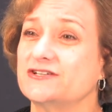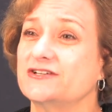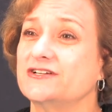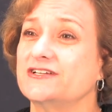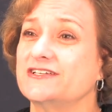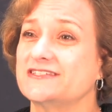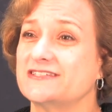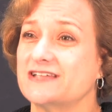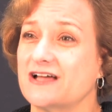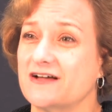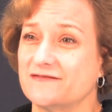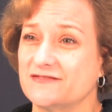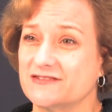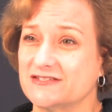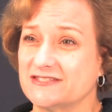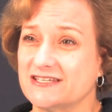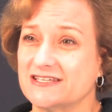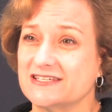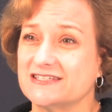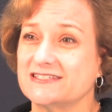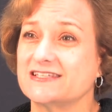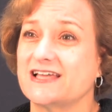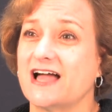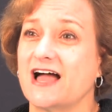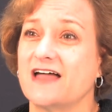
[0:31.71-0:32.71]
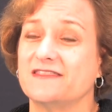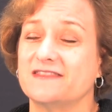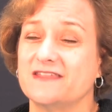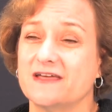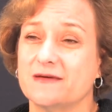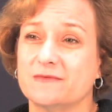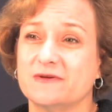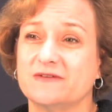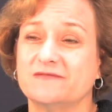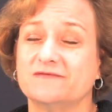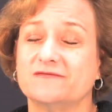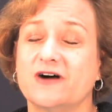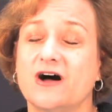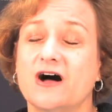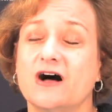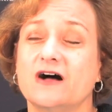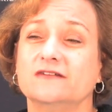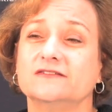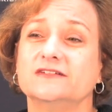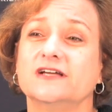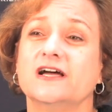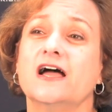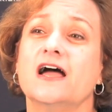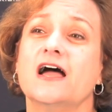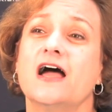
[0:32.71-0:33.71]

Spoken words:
Attorney's offices, got them involved,